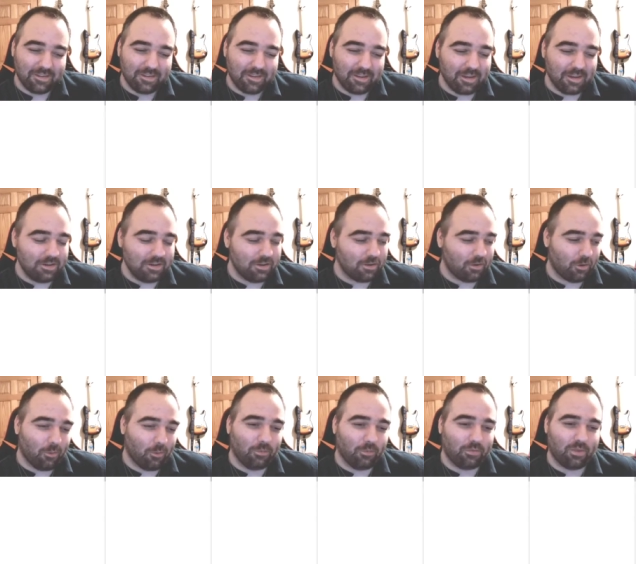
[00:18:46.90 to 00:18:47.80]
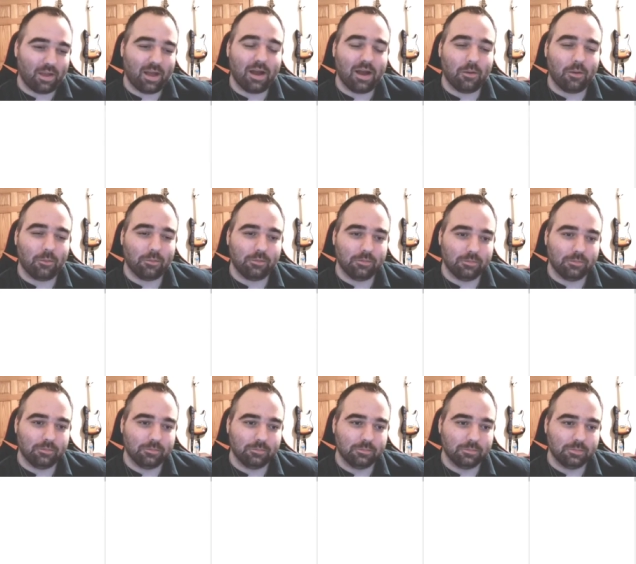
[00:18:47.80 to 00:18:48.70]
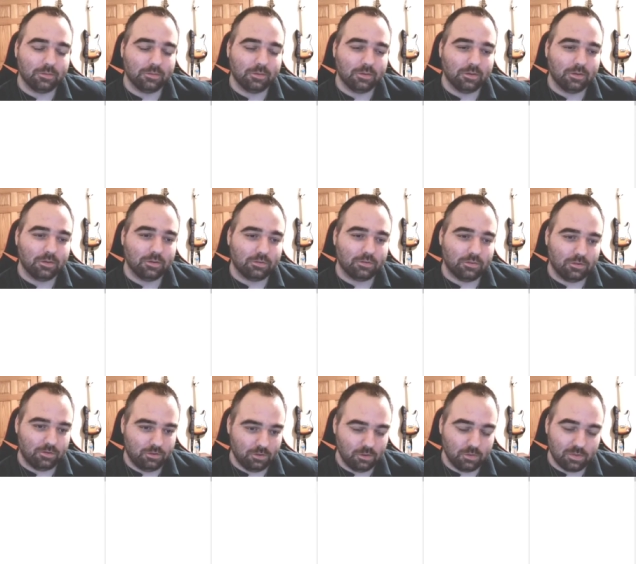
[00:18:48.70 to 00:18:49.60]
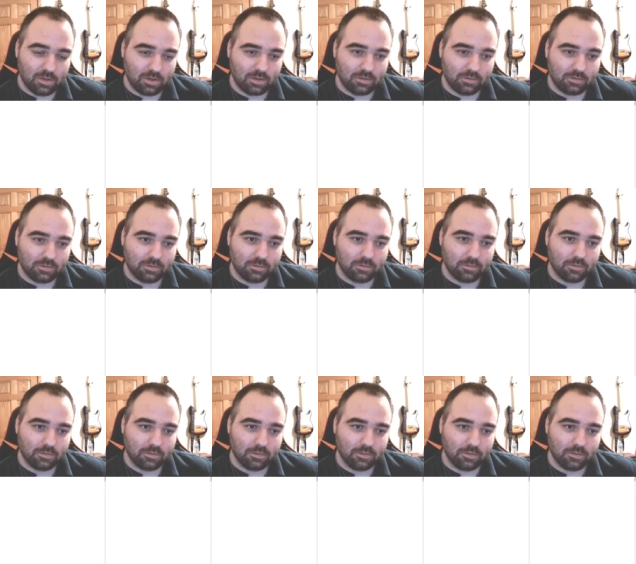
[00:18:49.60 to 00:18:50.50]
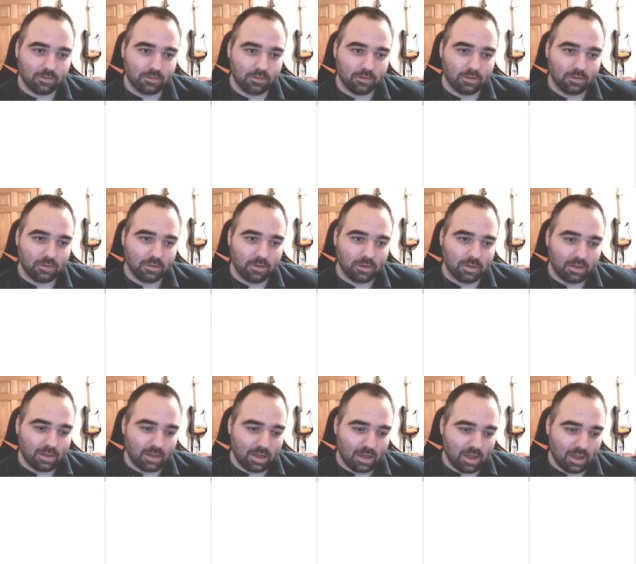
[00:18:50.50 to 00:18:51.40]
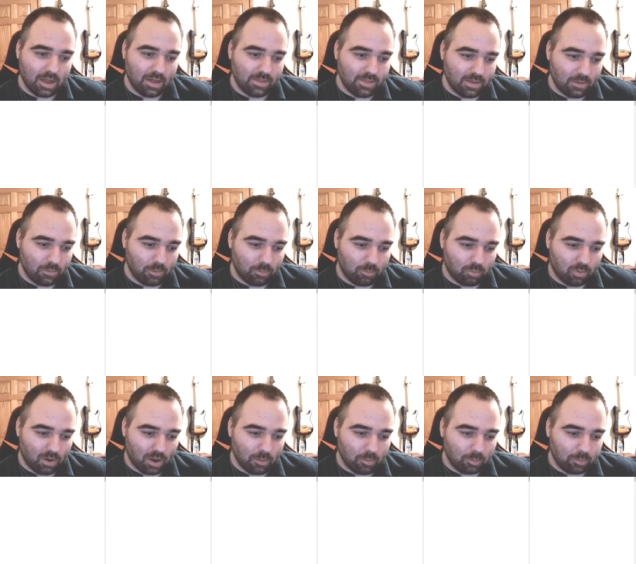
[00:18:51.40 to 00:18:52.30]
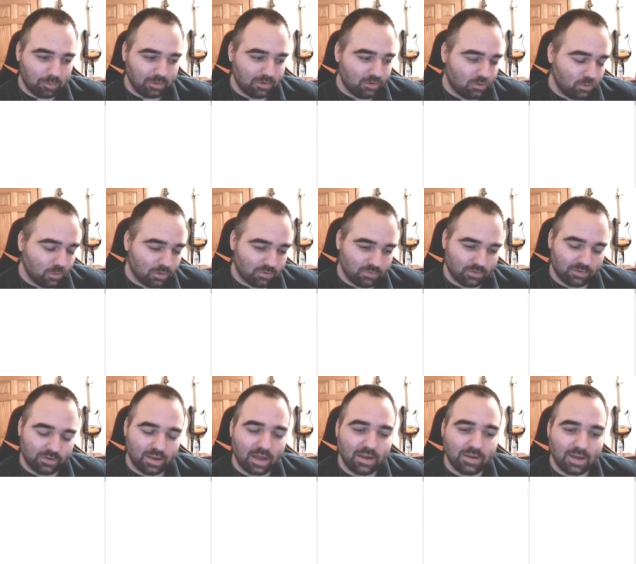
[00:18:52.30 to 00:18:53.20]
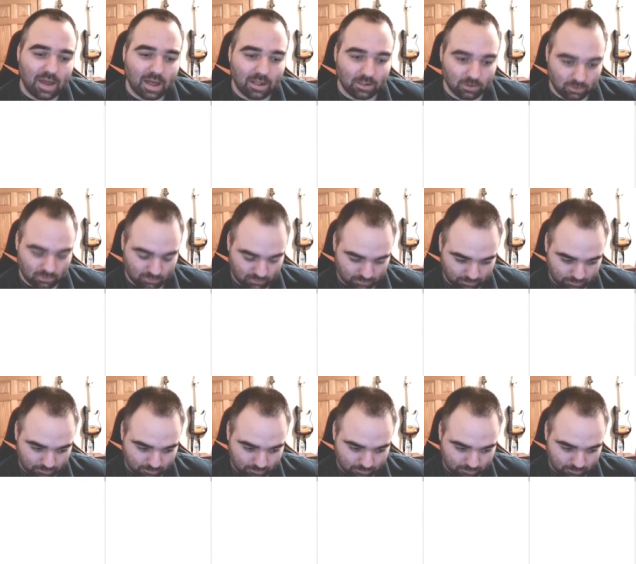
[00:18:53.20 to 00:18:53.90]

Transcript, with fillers: in your whole town to do this, and they will probably do it for $10.